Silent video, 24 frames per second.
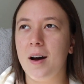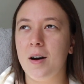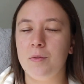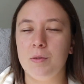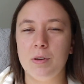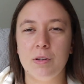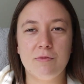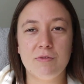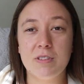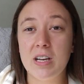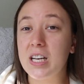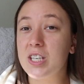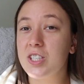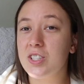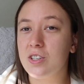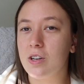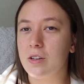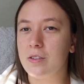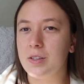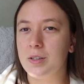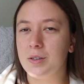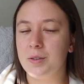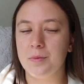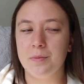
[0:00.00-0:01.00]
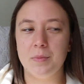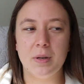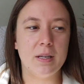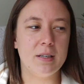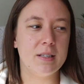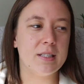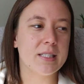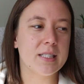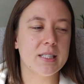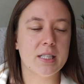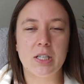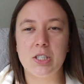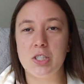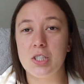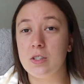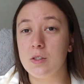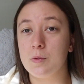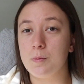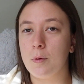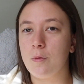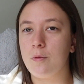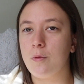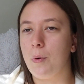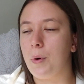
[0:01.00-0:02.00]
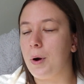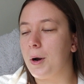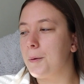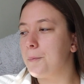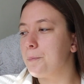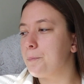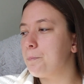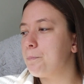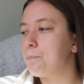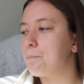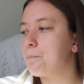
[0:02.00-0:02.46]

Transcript: We've touched on them in discussions before,